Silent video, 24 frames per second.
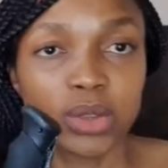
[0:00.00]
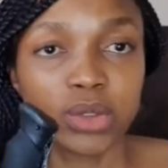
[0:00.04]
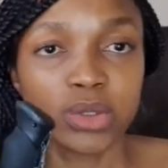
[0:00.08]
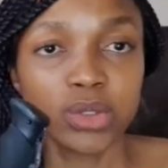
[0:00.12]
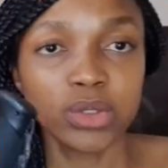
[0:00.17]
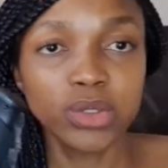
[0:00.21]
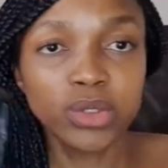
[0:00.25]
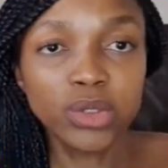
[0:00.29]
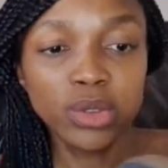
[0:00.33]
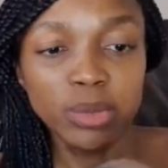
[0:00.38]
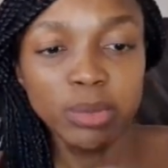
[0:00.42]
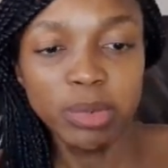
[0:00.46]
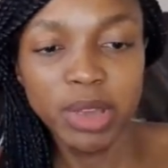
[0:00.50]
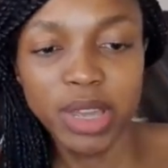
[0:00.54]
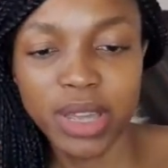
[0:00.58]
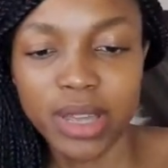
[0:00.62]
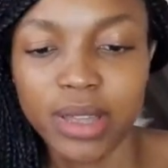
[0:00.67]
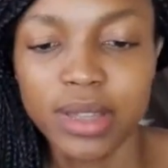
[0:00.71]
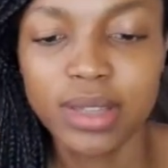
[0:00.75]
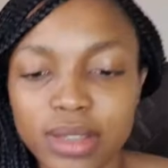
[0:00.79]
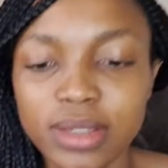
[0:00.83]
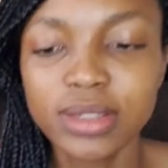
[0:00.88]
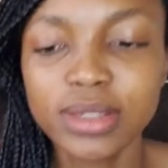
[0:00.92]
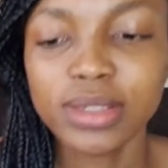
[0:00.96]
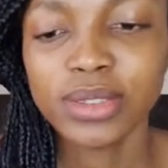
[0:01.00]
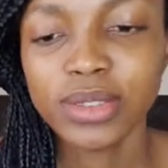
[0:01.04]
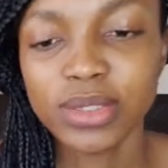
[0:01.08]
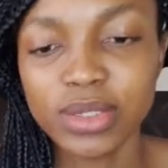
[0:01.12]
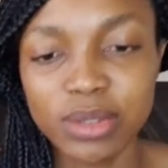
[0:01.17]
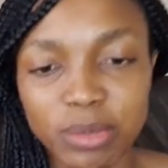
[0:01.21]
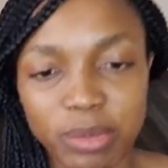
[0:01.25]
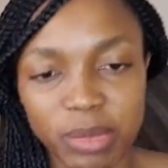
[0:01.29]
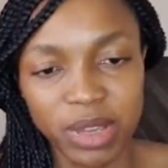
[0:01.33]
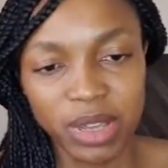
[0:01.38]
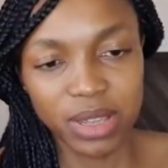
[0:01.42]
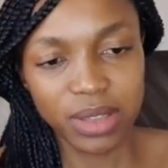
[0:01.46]
Super,
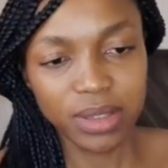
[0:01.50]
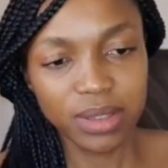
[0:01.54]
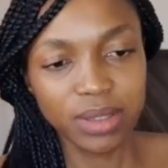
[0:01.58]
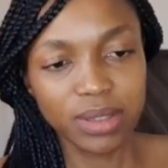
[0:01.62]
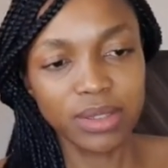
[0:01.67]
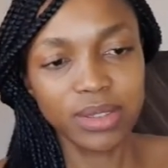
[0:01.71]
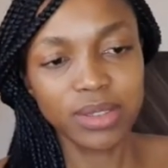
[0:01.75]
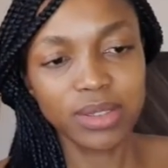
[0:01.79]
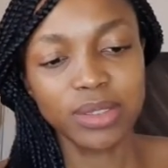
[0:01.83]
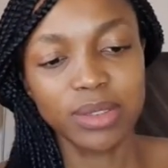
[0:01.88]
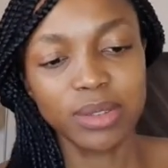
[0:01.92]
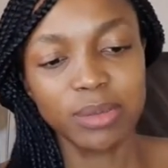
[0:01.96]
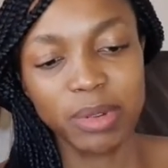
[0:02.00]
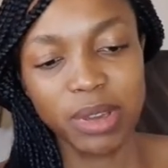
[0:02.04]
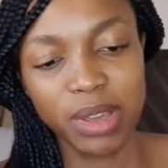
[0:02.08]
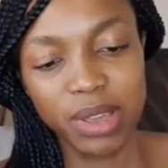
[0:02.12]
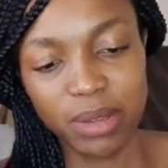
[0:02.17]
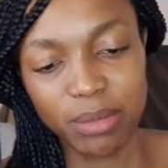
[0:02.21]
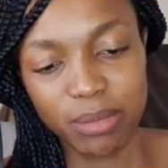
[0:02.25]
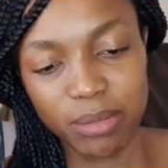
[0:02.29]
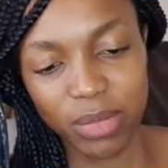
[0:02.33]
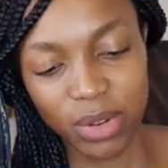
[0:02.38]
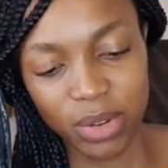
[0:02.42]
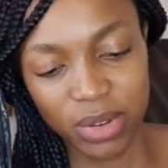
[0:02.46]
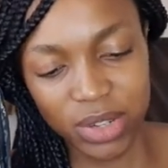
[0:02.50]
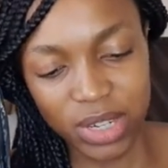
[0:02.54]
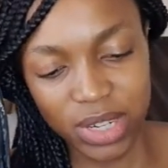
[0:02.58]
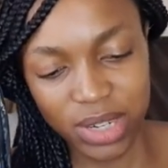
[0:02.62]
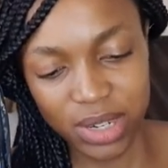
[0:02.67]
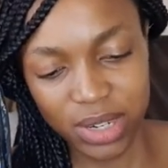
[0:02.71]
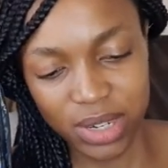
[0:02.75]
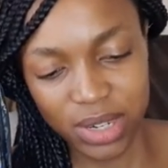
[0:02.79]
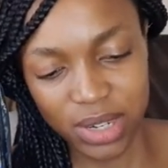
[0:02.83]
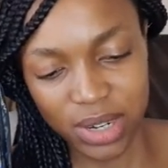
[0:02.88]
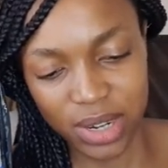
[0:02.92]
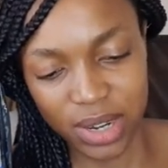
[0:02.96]
super, super
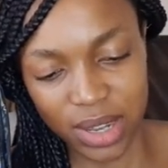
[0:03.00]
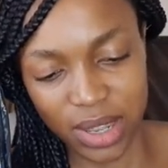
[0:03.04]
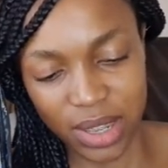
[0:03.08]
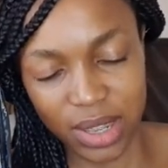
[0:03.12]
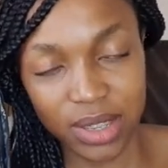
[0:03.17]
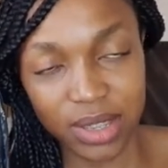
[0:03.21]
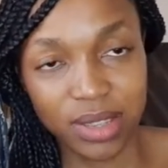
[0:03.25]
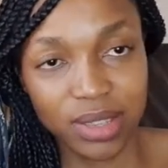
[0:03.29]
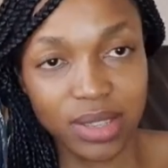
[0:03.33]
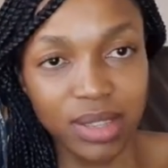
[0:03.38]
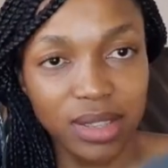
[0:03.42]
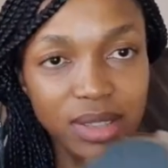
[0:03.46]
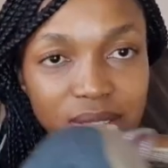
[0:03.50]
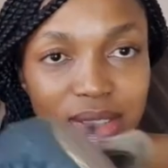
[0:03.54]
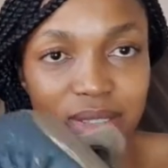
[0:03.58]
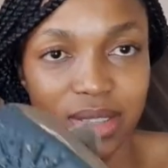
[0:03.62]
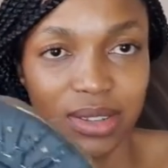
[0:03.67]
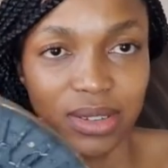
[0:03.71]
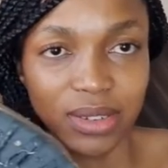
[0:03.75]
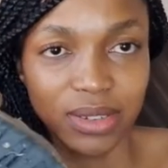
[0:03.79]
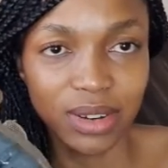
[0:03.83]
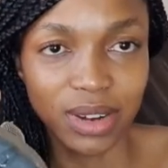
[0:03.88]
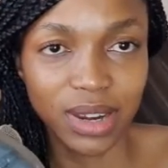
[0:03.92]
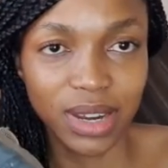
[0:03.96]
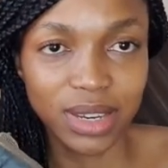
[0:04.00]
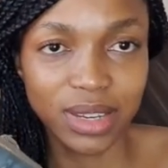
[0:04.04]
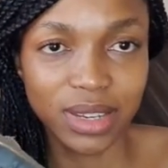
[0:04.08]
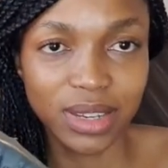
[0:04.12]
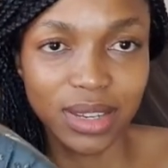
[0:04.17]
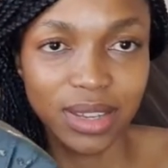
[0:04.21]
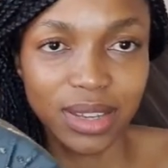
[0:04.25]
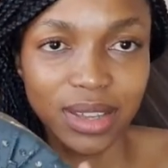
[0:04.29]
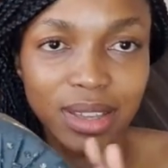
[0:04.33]
important is this, right?